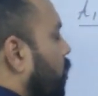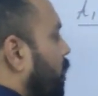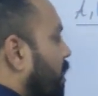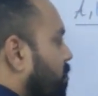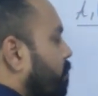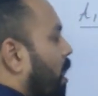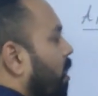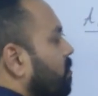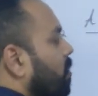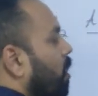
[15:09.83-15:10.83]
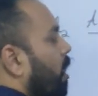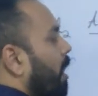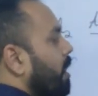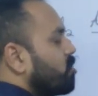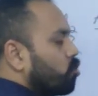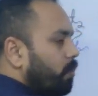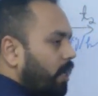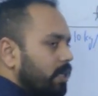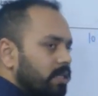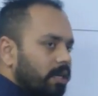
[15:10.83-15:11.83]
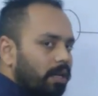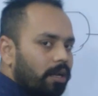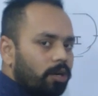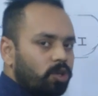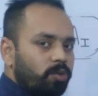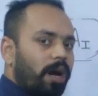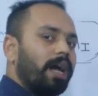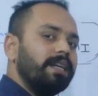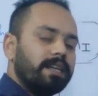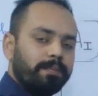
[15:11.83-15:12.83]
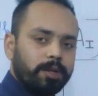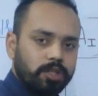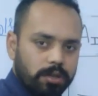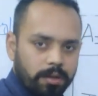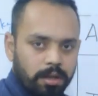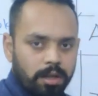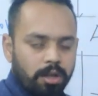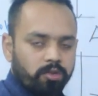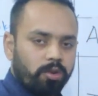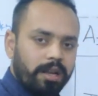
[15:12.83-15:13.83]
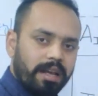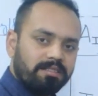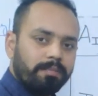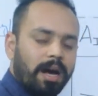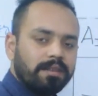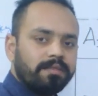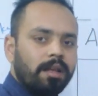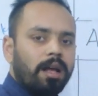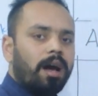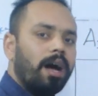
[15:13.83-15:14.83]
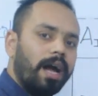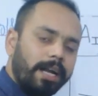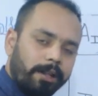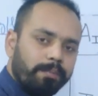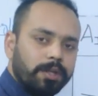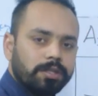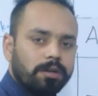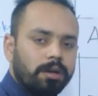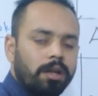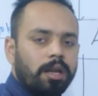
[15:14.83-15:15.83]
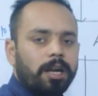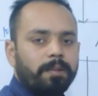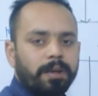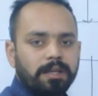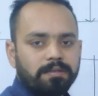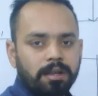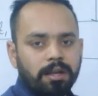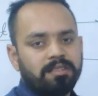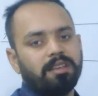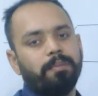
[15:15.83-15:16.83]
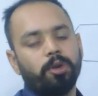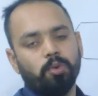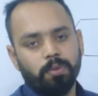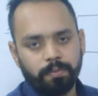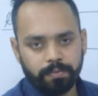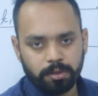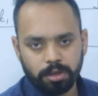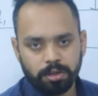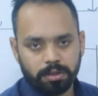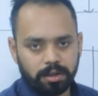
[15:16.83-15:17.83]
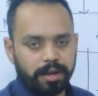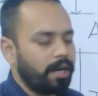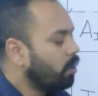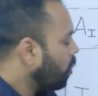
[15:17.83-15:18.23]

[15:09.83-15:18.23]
less mass has to be heated to a higher temperature so less mass high temperature it means same q right